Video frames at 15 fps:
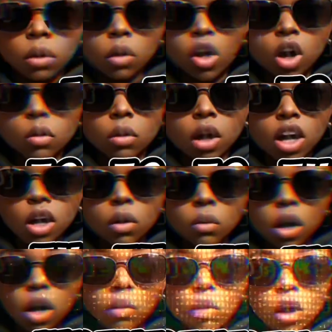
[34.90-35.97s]
tool that'll
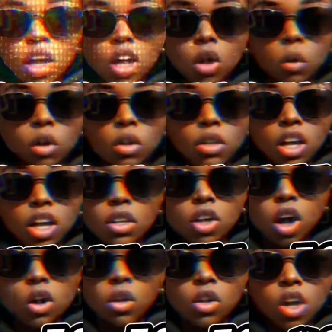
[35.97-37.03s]
generate images
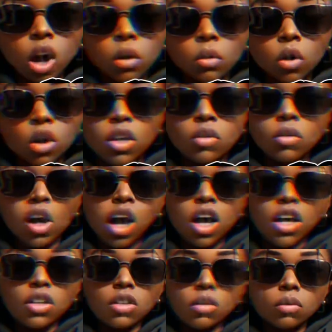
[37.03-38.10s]
for you,
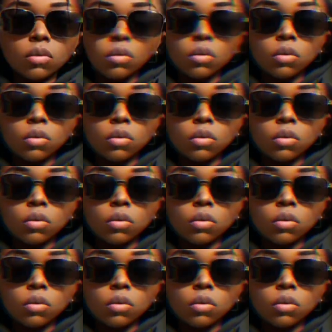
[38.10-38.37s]
and using